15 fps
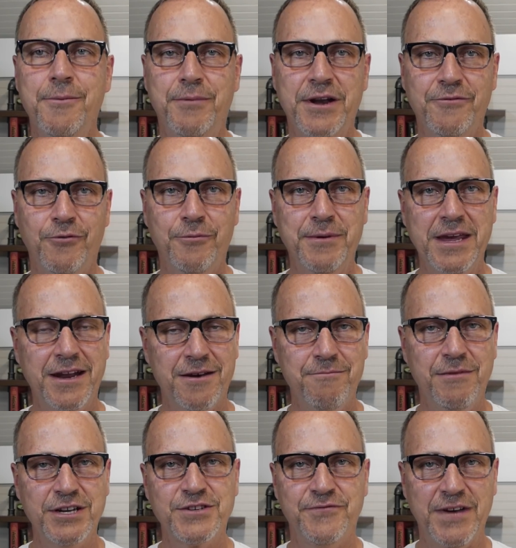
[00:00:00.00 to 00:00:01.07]
but it will be at
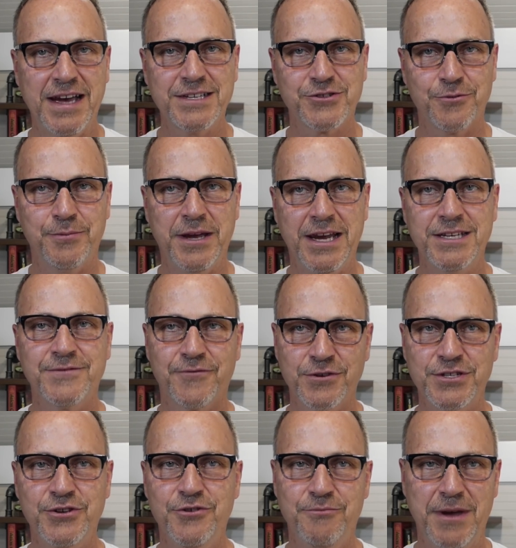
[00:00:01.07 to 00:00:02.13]
a much faster pace for
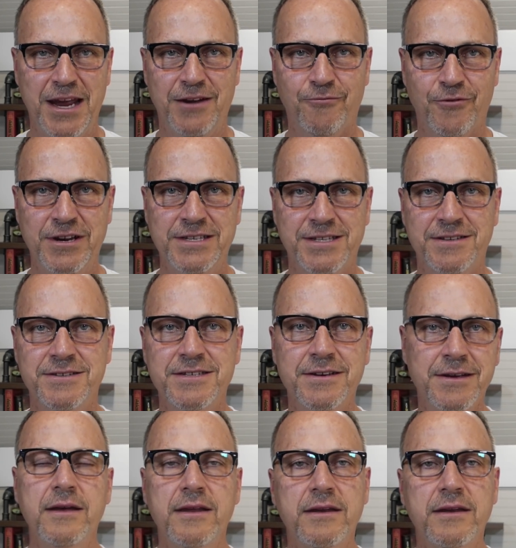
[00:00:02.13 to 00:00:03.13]
two main reasons.